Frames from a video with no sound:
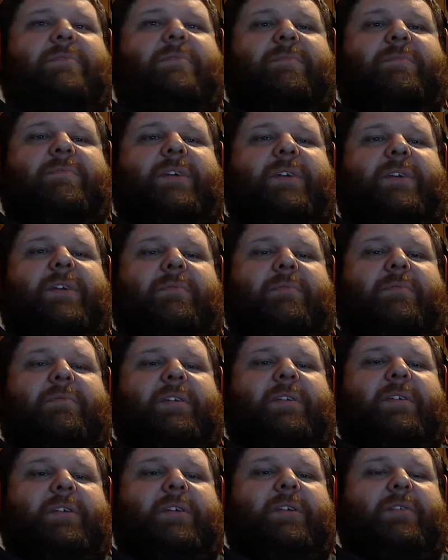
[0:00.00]
fucking
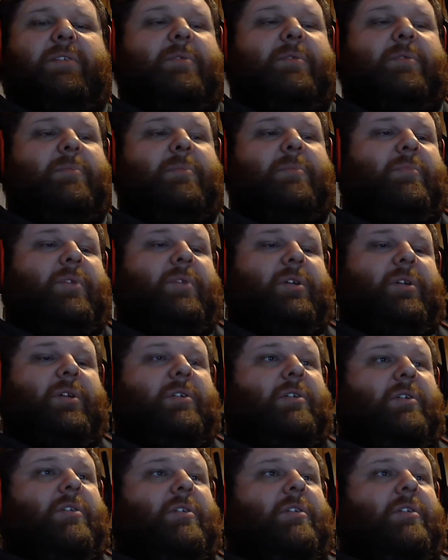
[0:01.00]
VV from
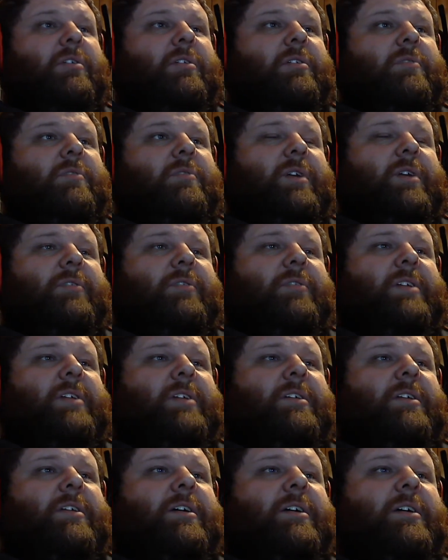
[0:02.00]
Final
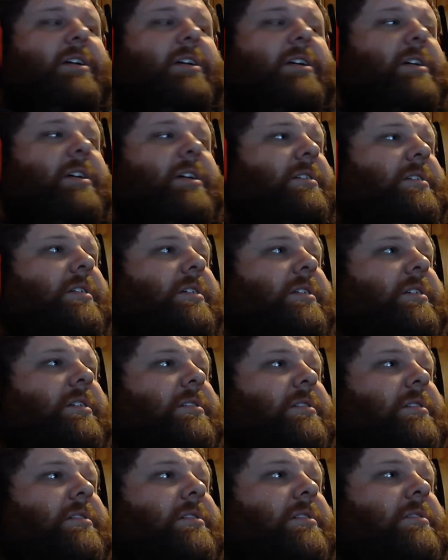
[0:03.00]
Fantasy 9." And I was like,
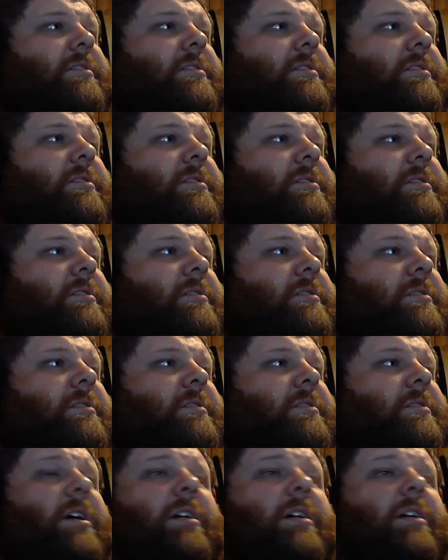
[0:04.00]

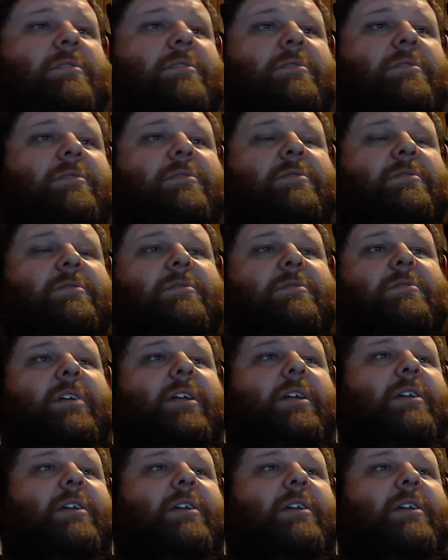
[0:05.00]
"No, I